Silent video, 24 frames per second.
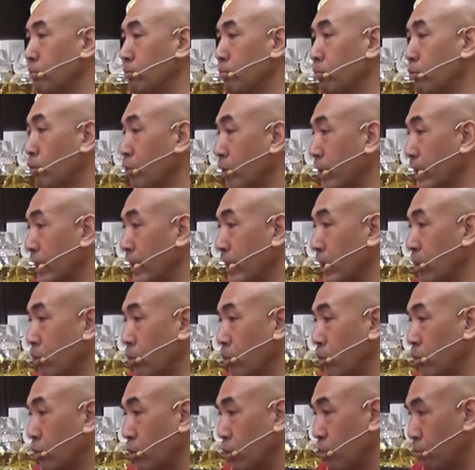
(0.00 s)
moonlight
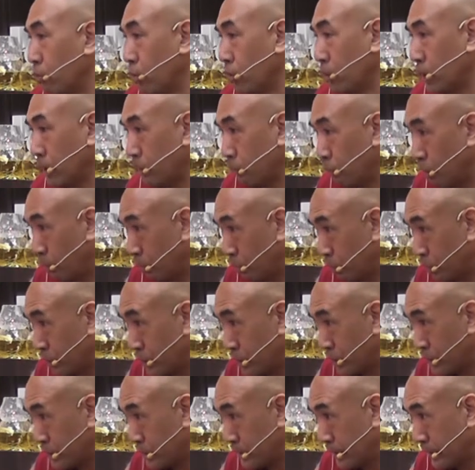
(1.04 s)
or no moon, if you're able
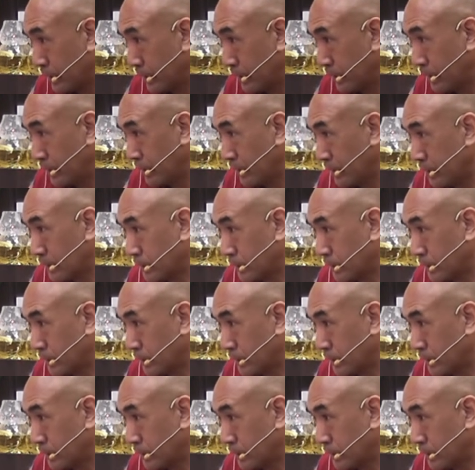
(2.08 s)
to see,